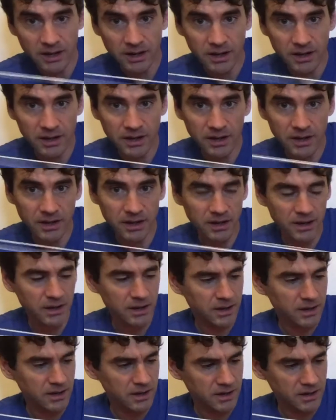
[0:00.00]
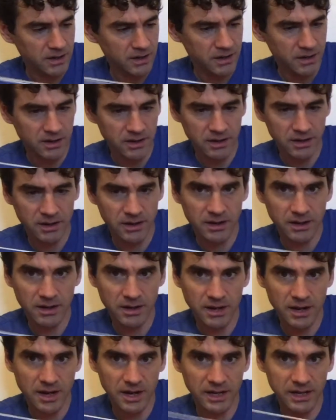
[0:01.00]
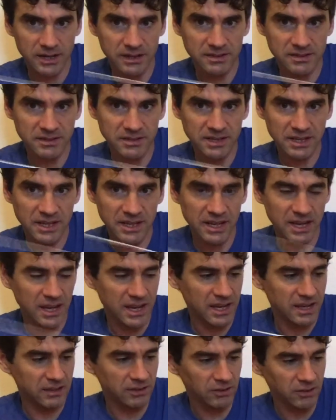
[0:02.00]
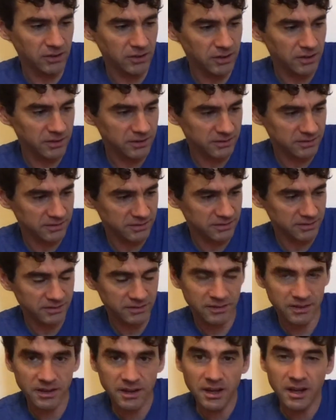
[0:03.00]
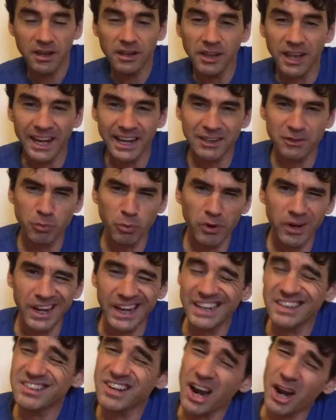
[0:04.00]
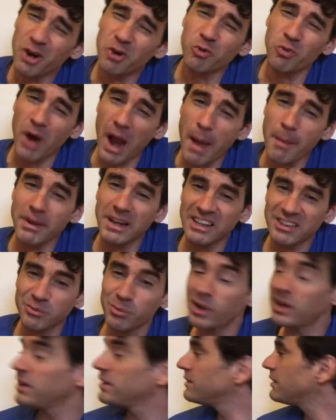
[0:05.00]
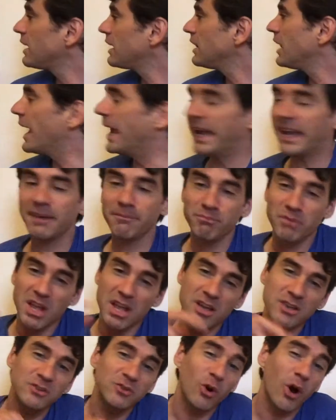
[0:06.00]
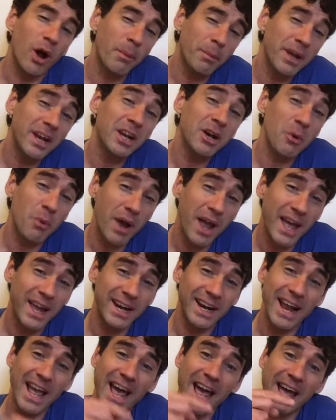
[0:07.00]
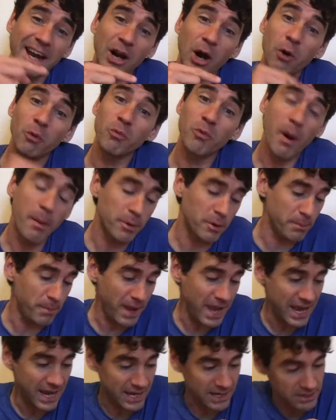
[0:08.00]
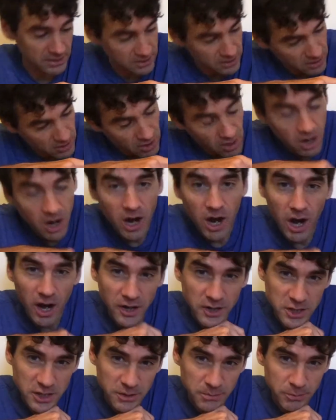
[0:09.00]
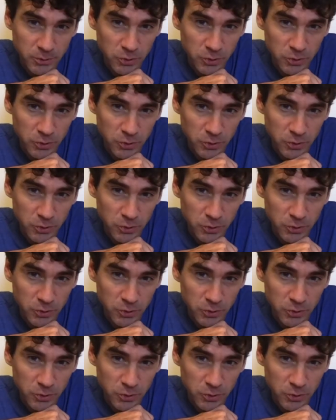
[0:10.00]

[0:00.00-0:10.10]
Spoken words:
I can see it looks like it's working. It's not grabbing as well as I'd like. So I'm going to go ahead and add a rubber band onto the bull